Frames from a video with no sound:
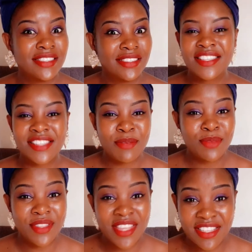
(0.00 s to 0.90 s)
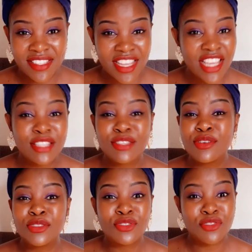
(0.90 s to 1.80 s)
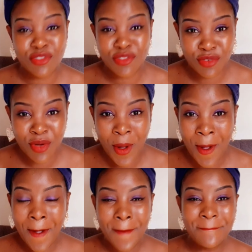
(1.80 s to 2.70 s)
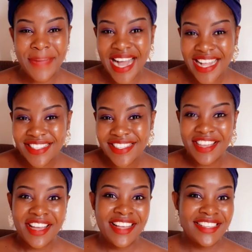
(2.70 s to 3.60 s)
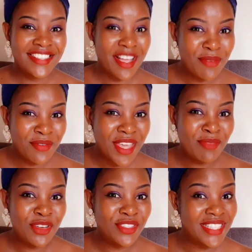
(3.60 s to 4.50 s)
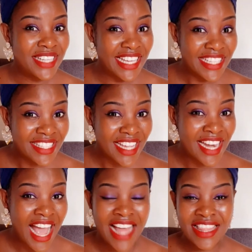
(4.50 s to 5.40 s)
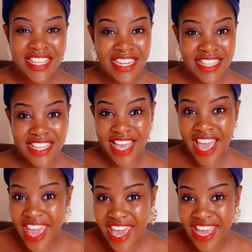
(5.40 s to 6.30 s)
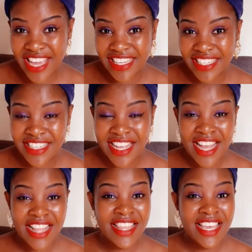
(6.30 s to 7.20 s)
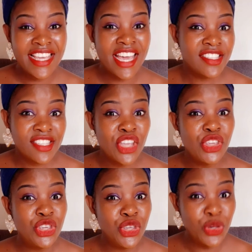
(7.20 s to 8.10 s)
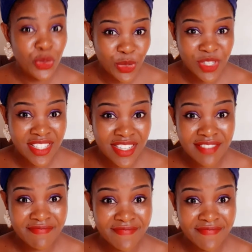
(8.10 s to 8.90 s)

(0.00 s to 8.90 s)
accept this. It's not true. But some of them don't listen, and in the end, they get used